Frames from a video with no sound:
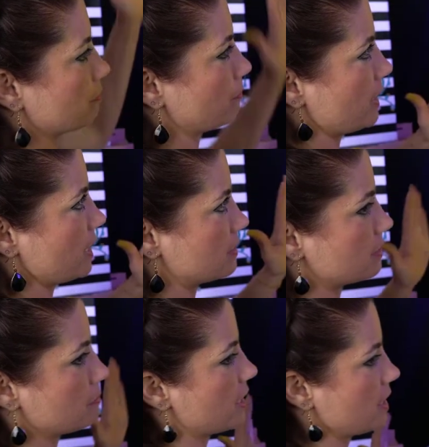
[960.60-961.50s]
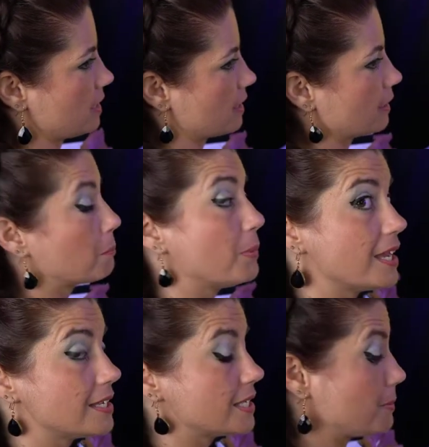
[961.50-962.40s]
bee to be
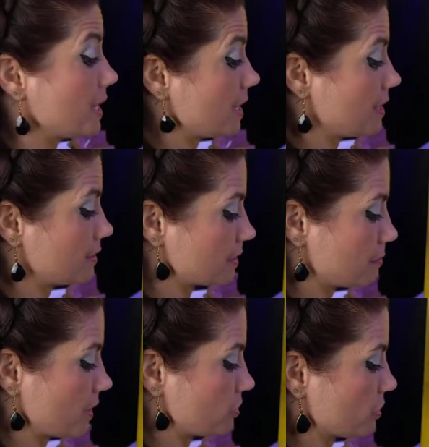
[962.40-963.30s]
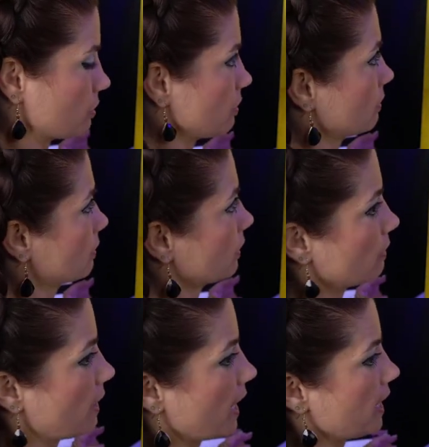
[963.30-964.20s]
bee to be symmetrical,
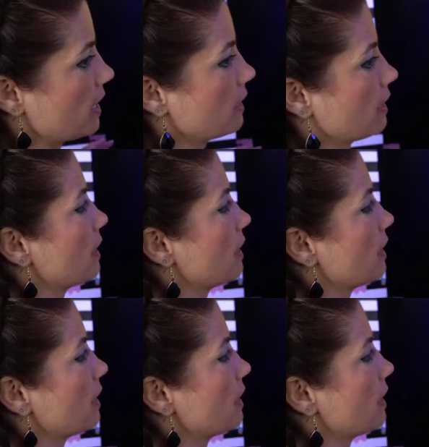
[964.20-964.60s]
okay?